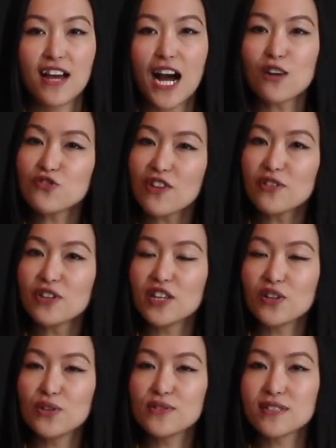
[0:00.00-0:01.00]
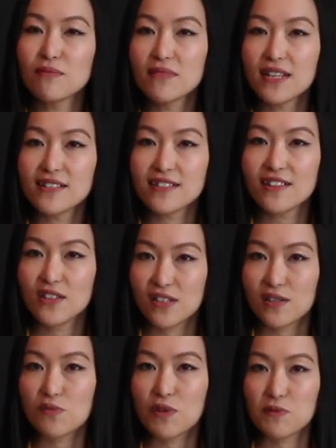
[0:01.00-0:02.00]
I'll try to include some links in the
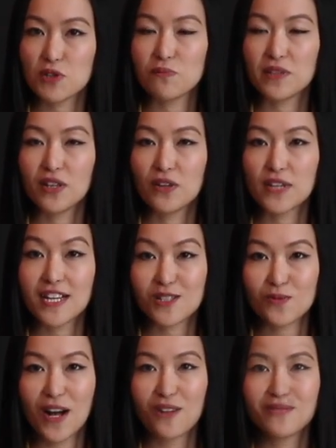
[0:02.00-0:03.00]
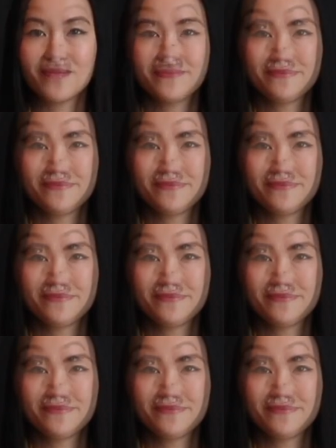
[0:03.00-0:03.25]
description below as well.